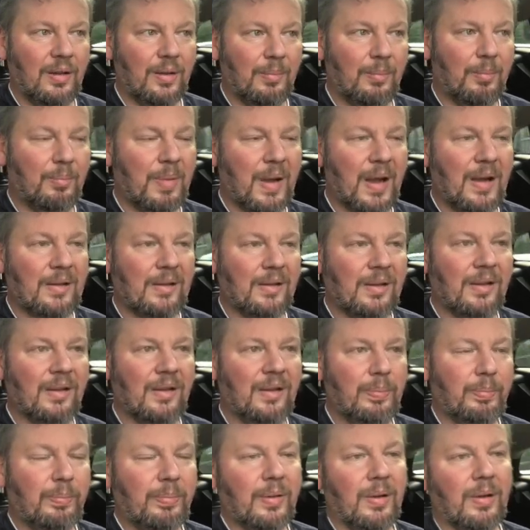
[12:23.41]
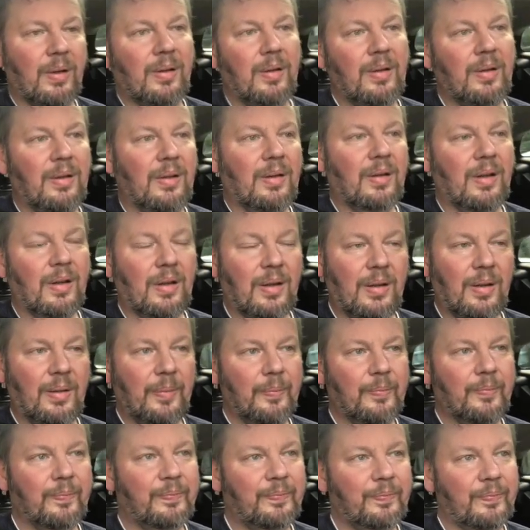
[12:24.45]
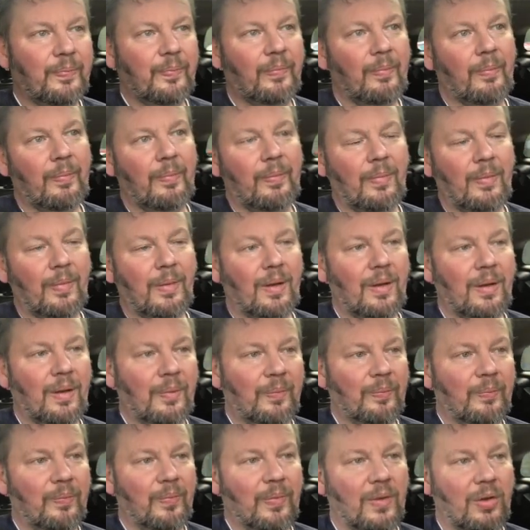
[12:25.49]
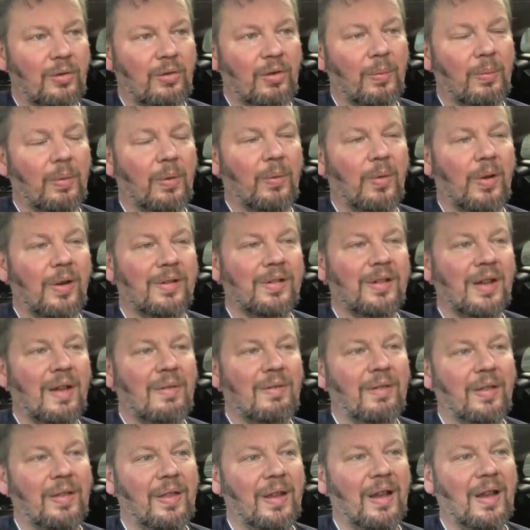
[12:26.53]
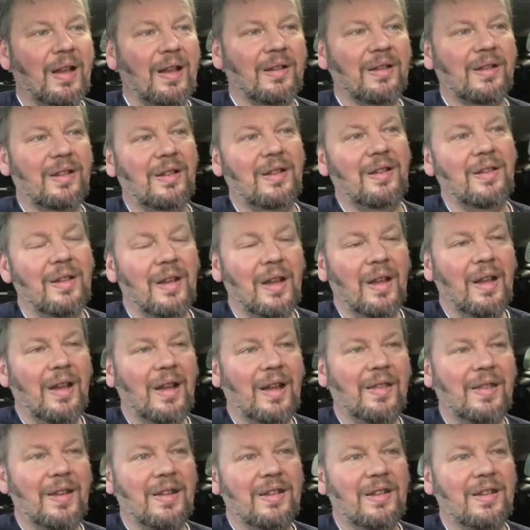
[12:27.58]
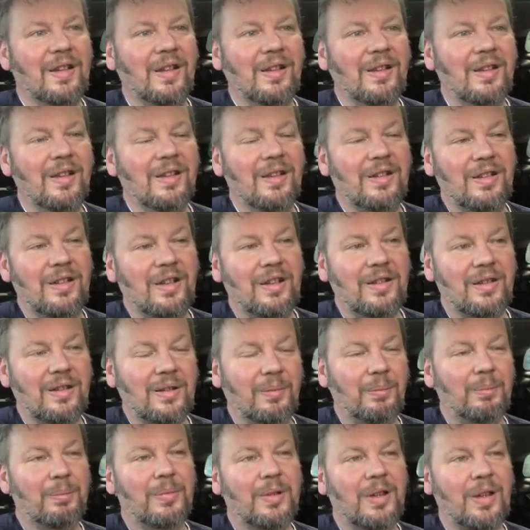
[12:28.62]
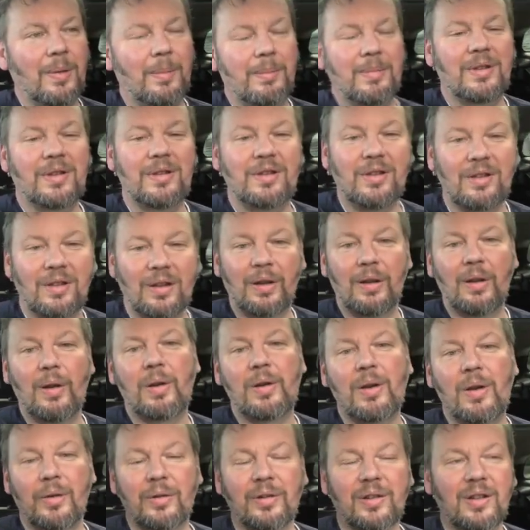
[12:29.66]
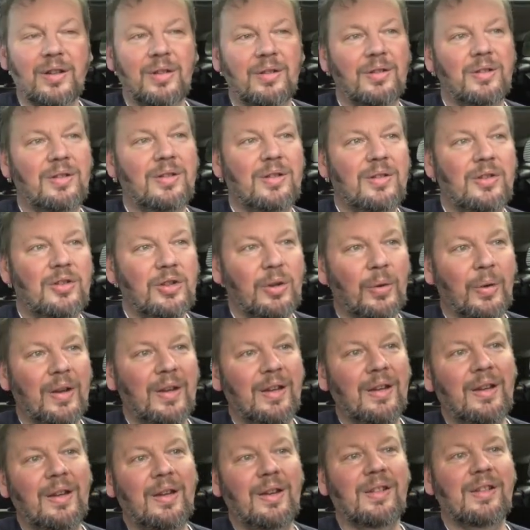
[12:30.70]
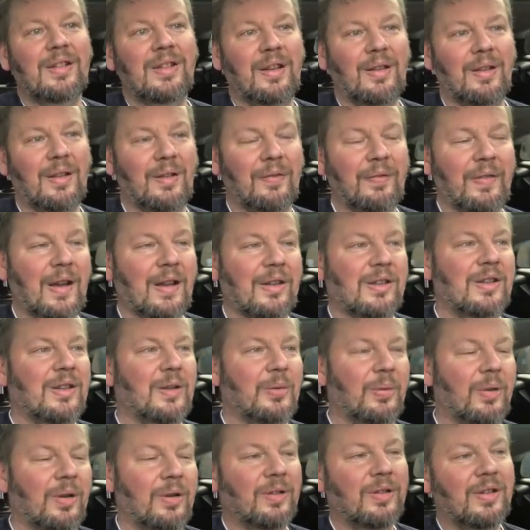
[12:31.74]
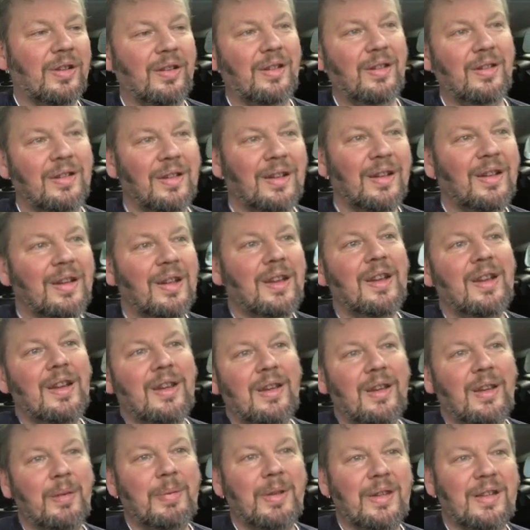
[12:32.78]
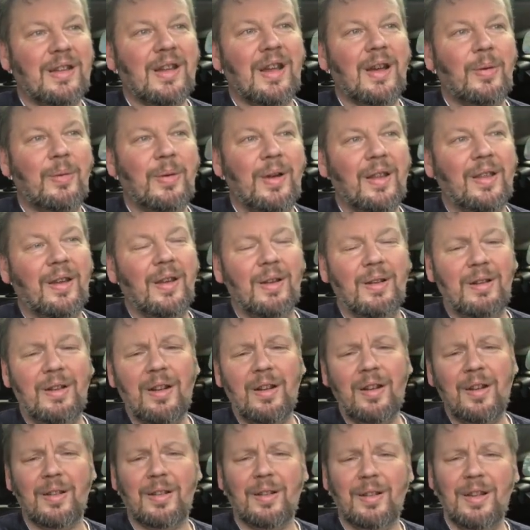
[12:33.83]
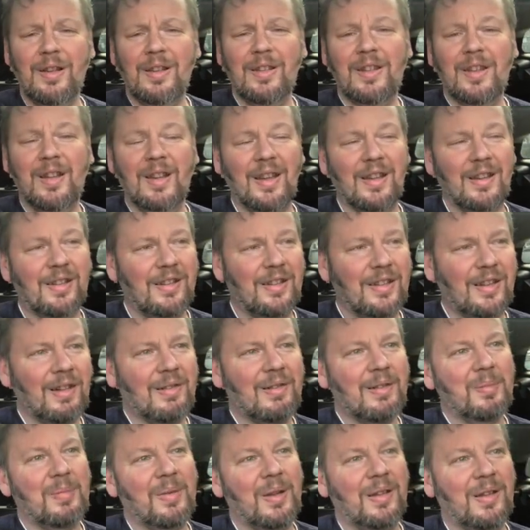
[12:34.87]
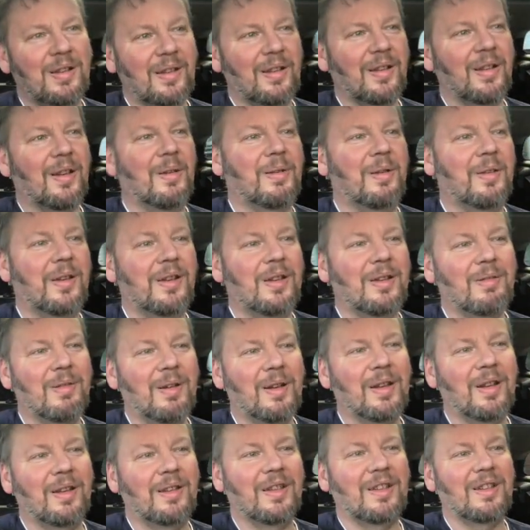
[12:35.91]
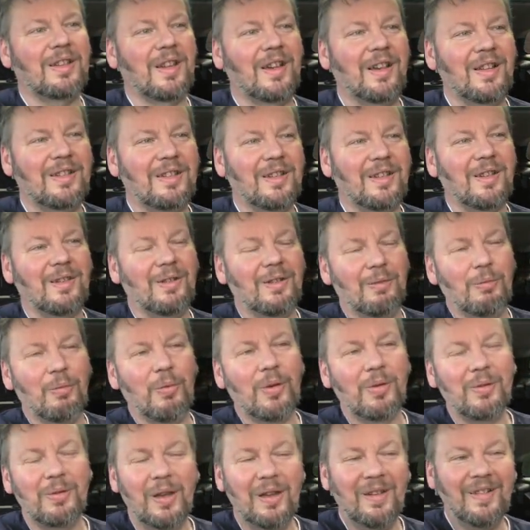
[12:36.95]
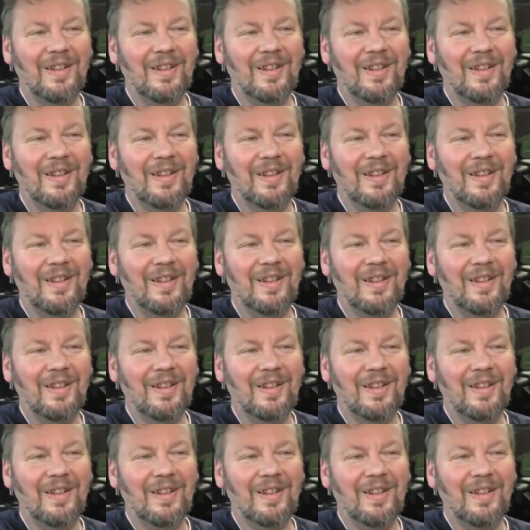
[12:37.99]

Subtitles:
bands, but the trouble was everything else had this tendency sometimes to just lock on and join it instead of the faster ones, and then you'd be sat away thinking, God, the internet's terribly slow, and then you realise it's connected to the one